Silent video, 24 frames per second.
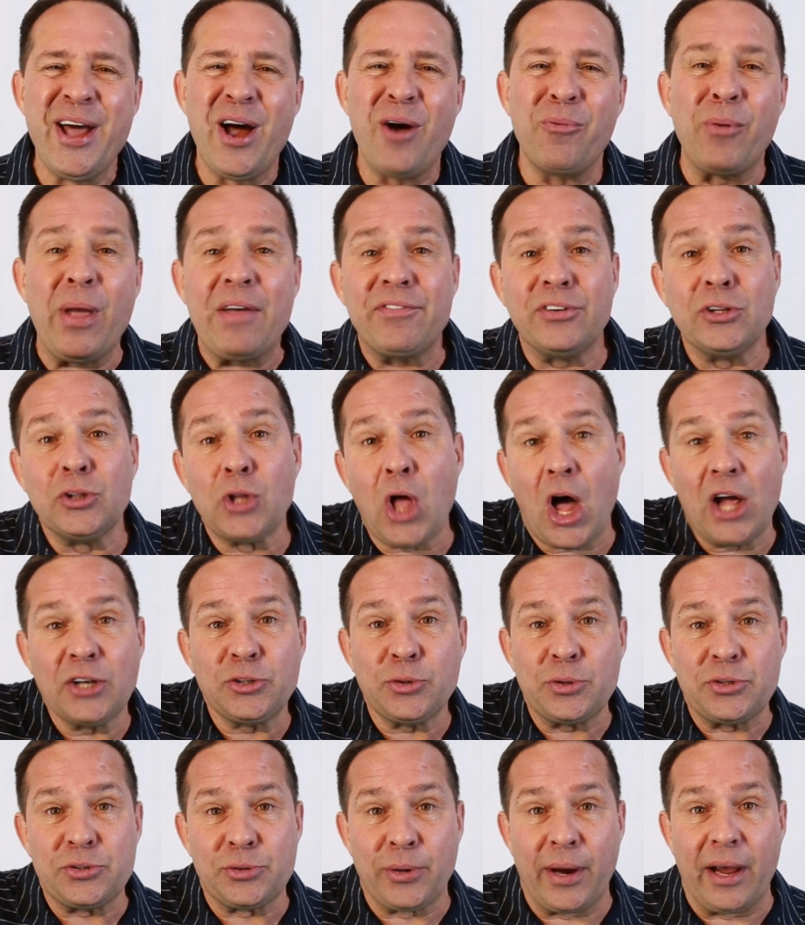We have a
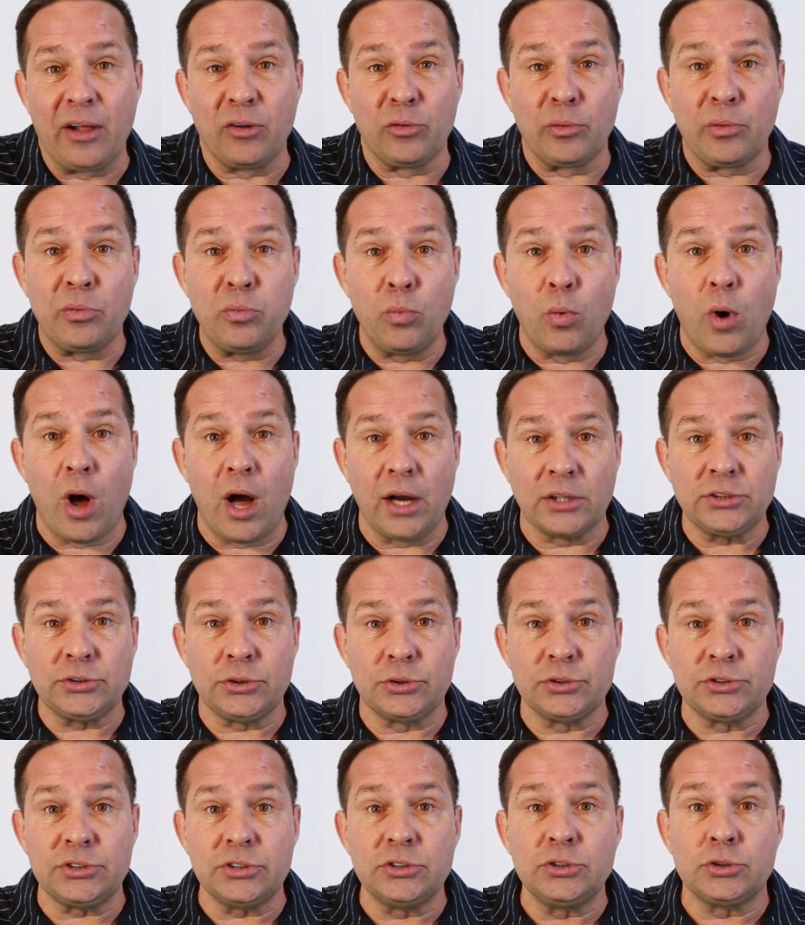laundry trailer with
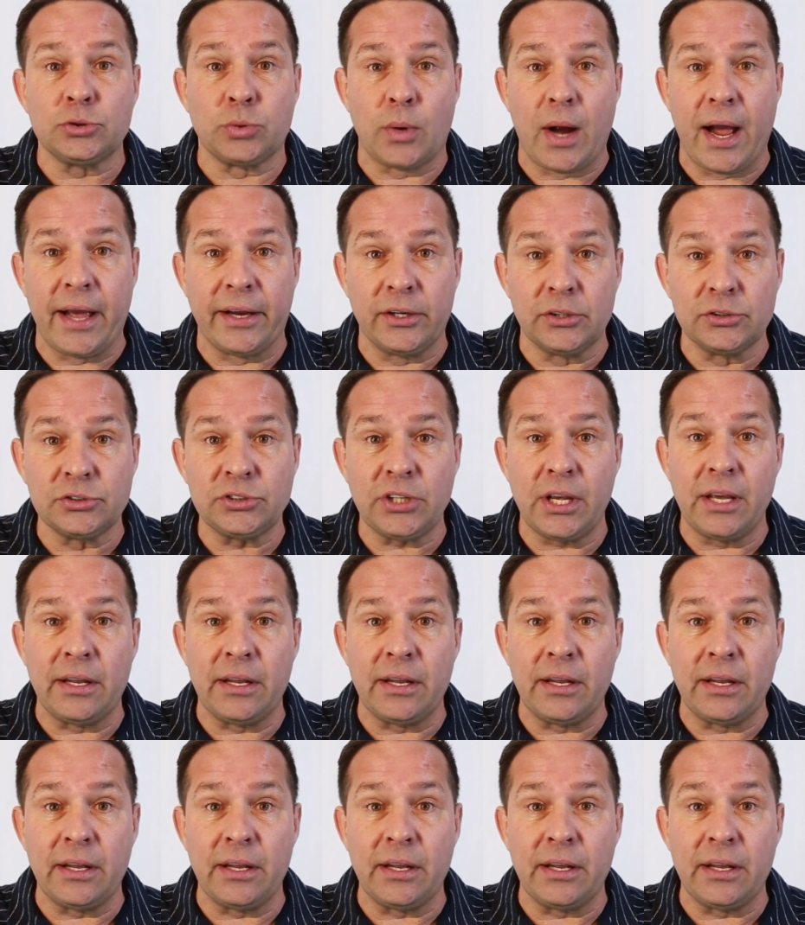washers and dryers,